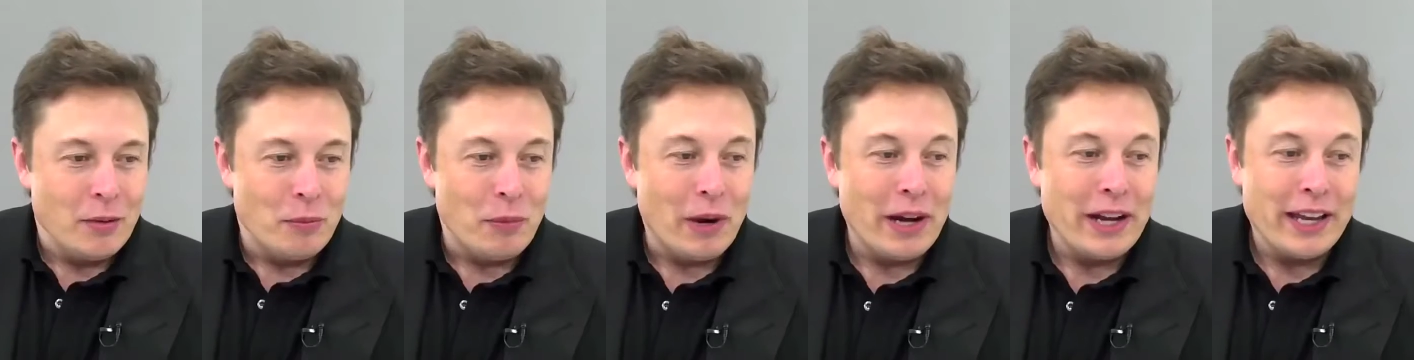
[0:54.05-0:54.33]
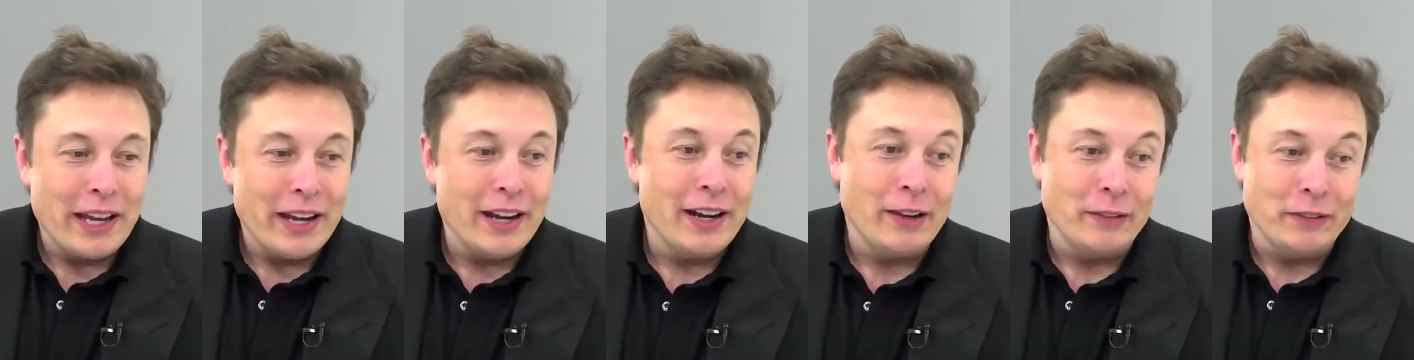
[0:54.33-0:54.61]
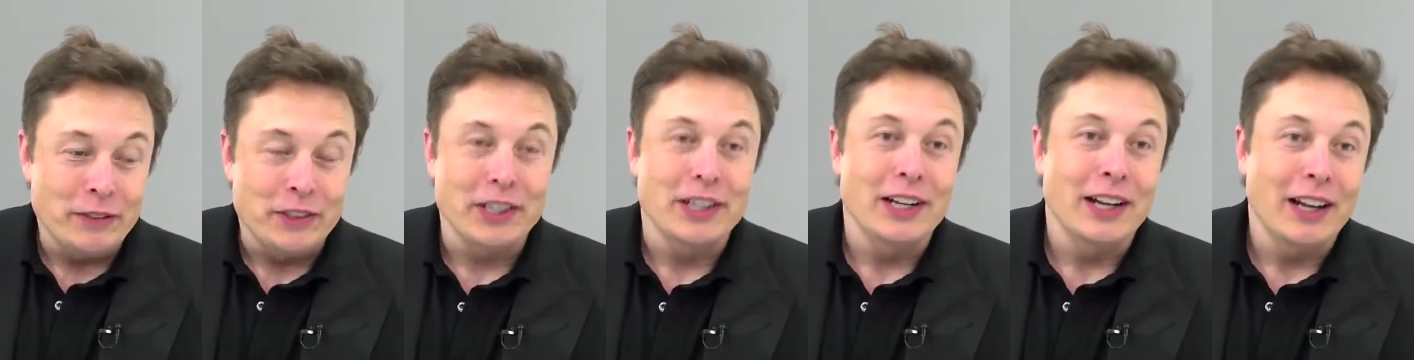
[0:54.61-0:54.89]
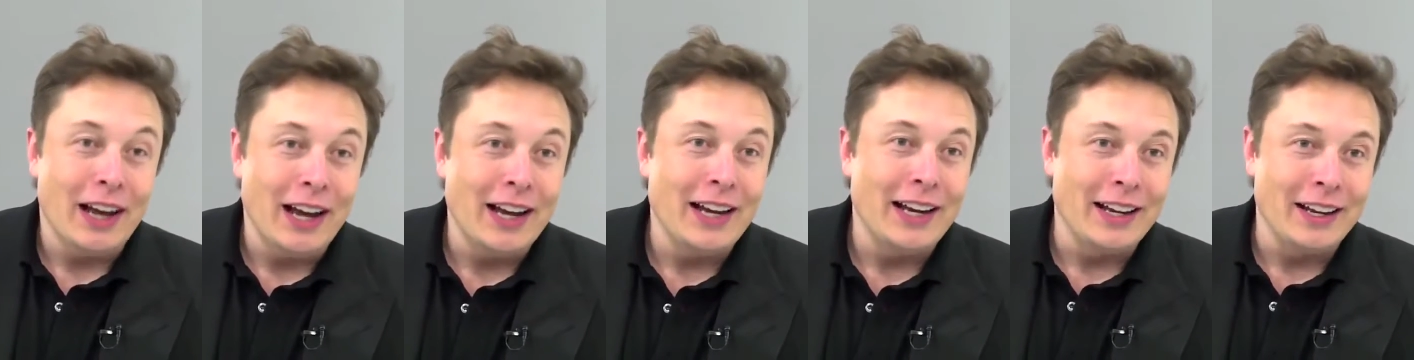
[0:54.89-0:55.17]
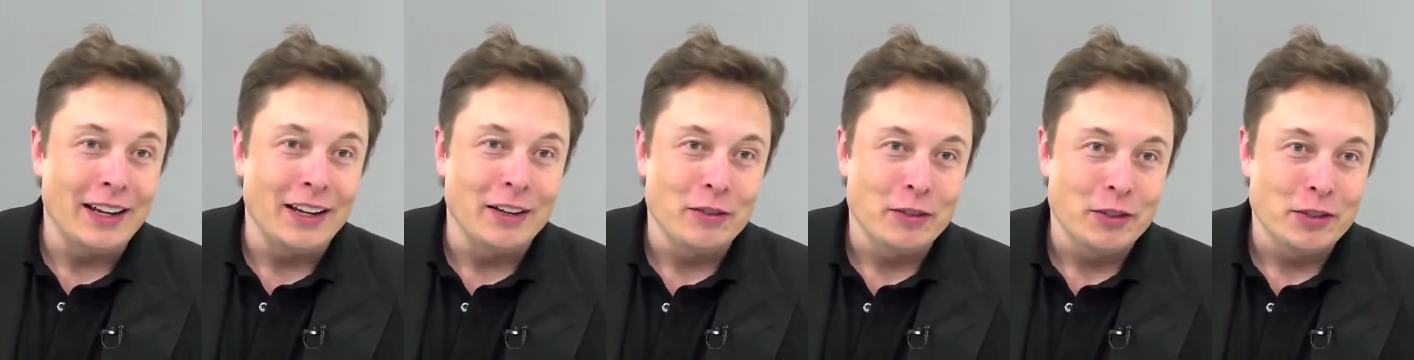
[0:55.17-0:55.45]
Mike ended up
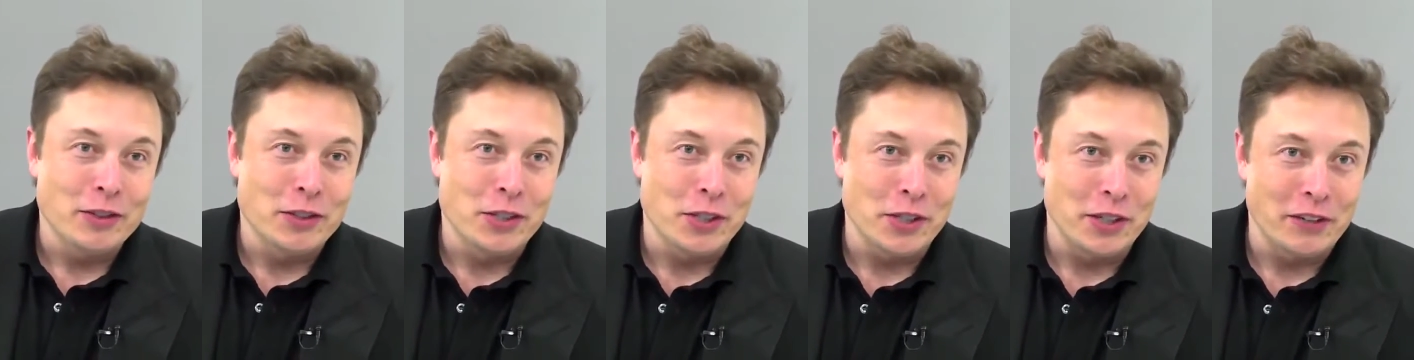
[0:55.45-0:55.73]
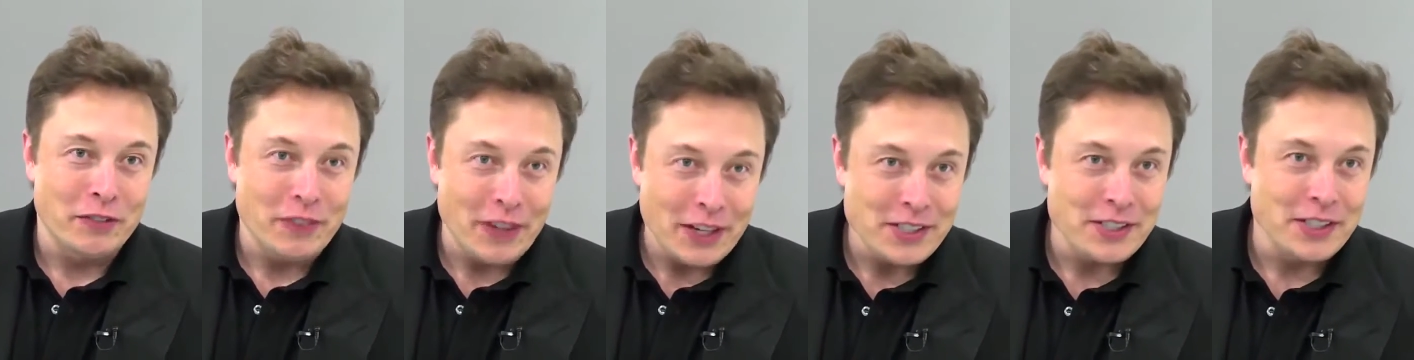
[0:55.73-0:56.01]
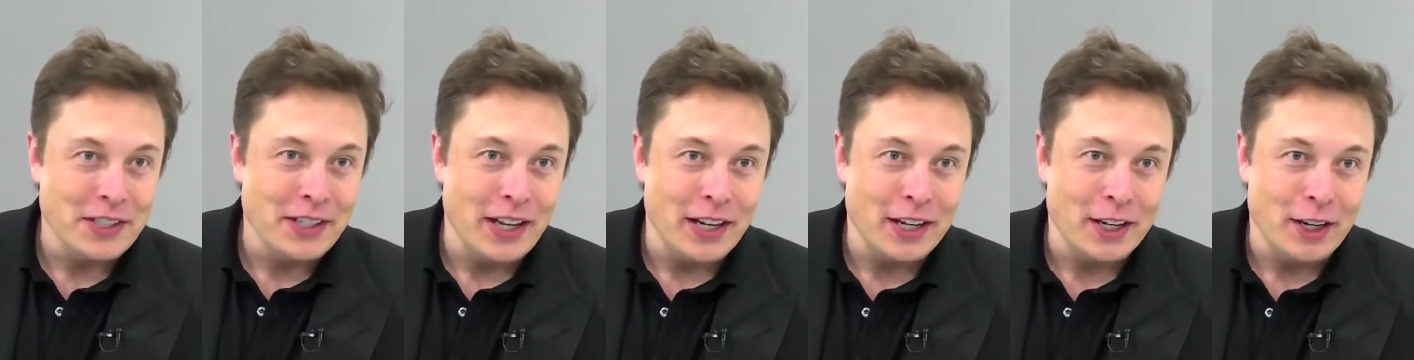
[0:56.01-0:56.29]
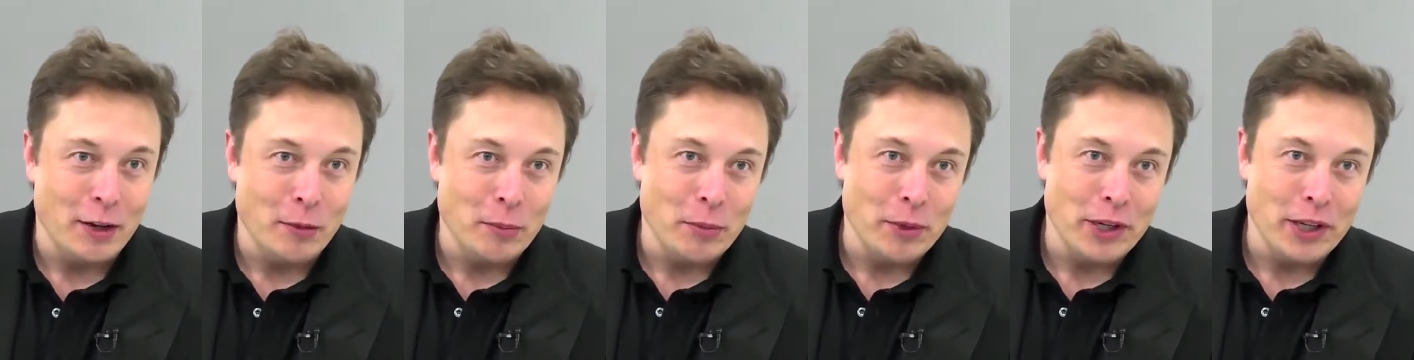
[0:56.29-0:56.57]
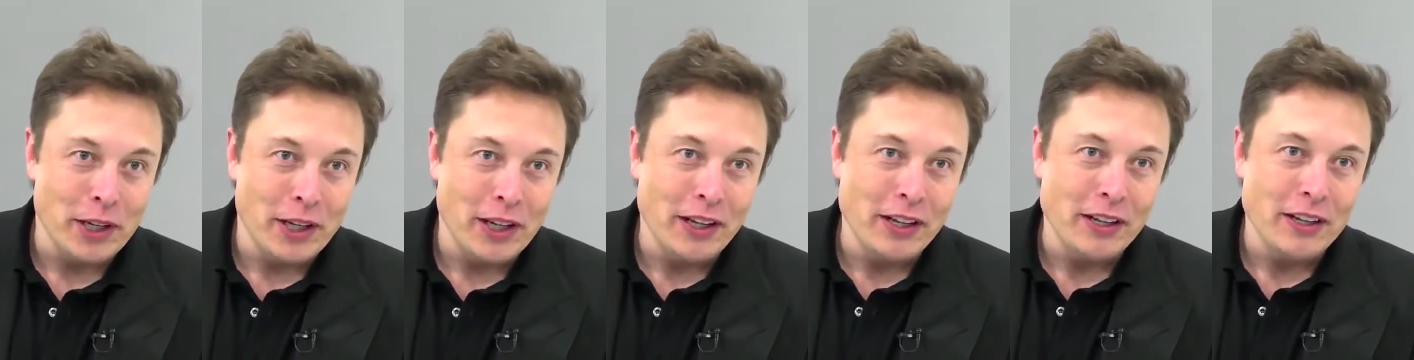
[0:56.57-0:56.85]
declining to invest in that
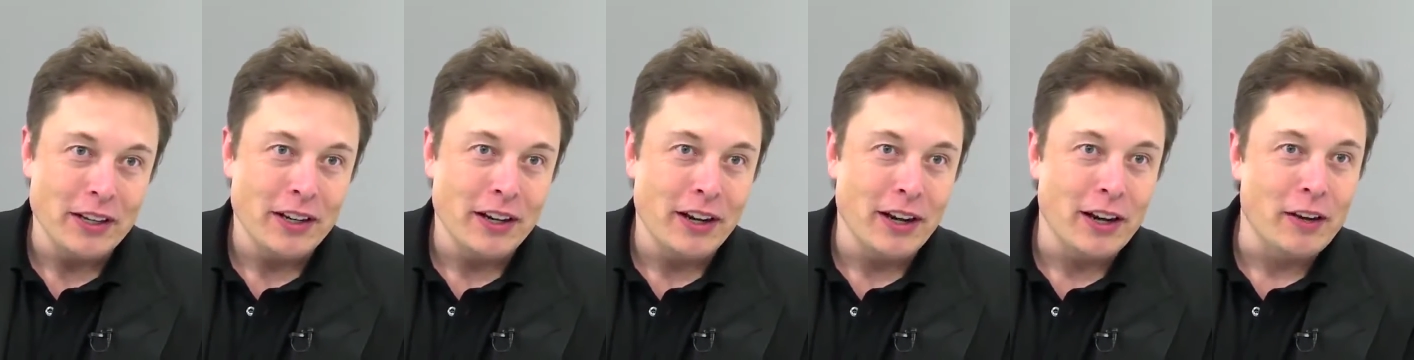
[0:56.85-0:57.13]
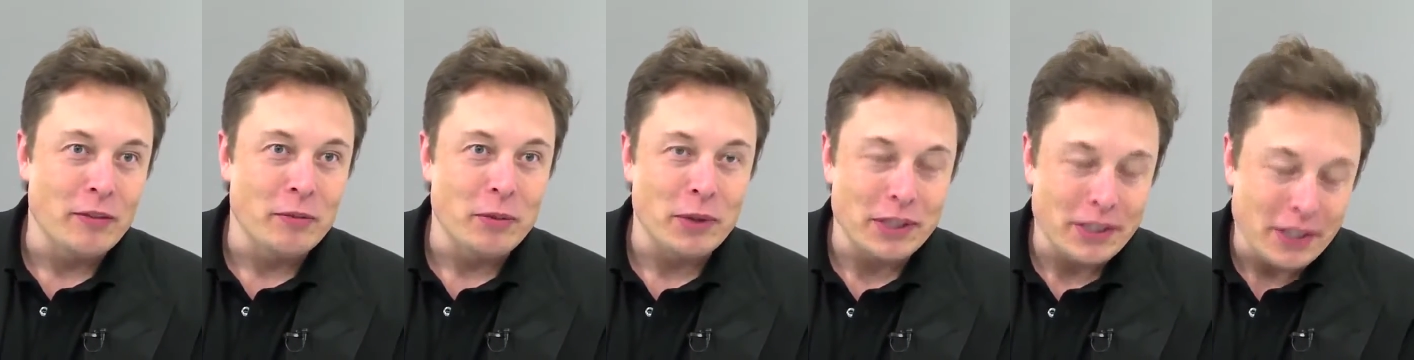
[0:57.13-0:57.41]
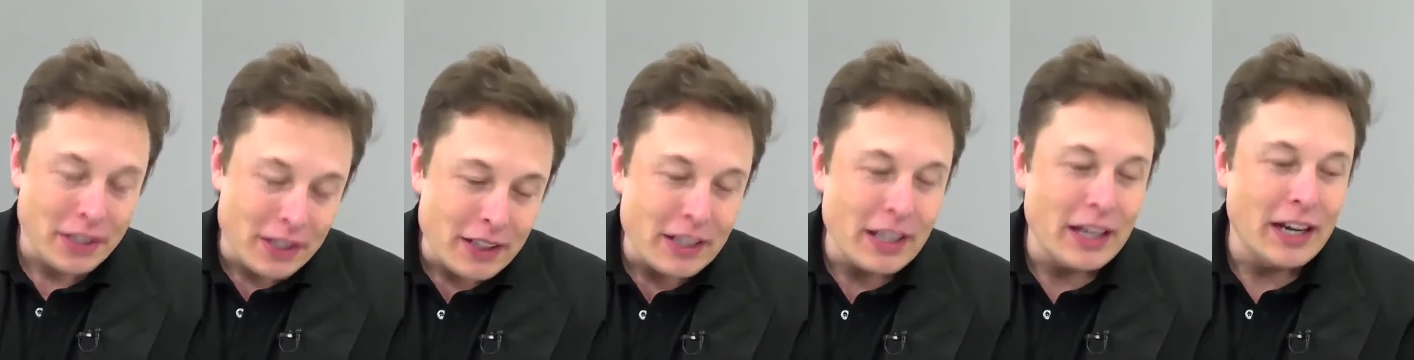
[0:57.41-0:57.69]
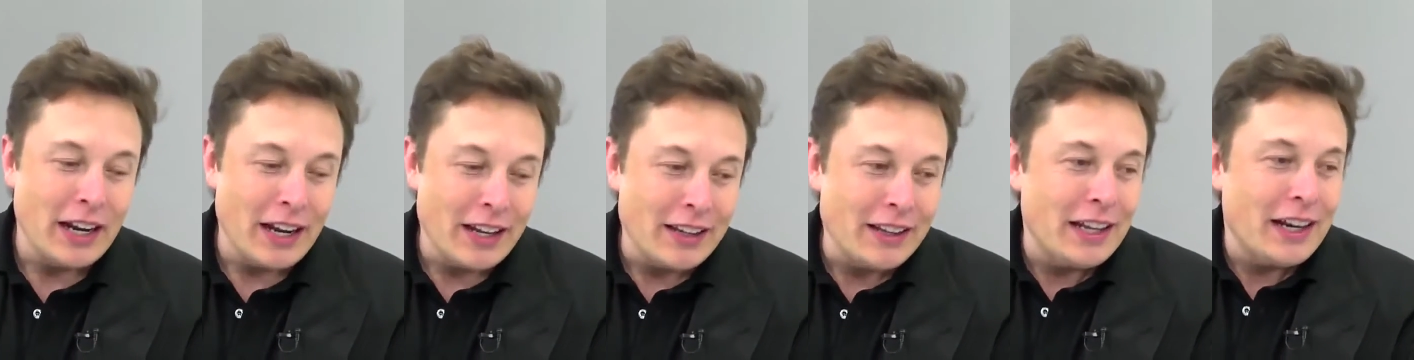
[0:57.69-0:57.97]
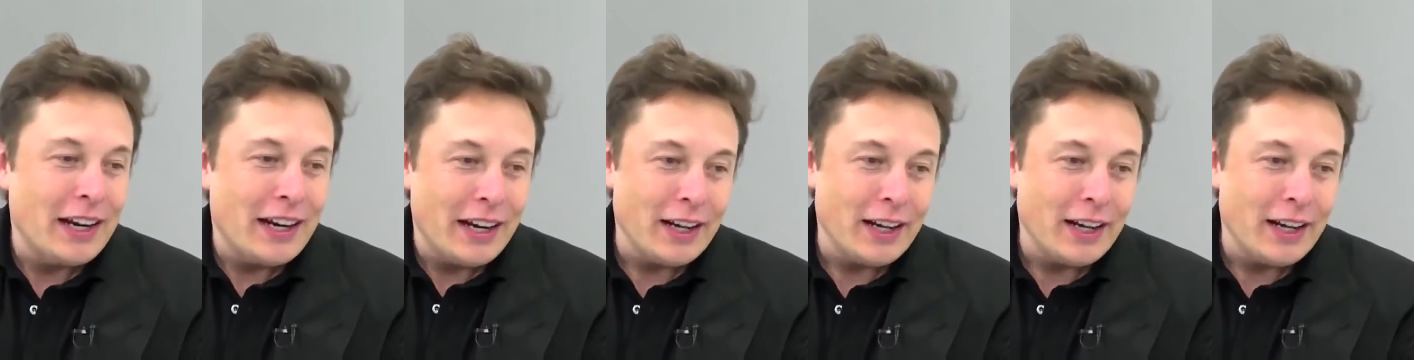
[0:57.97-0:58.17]
company, but then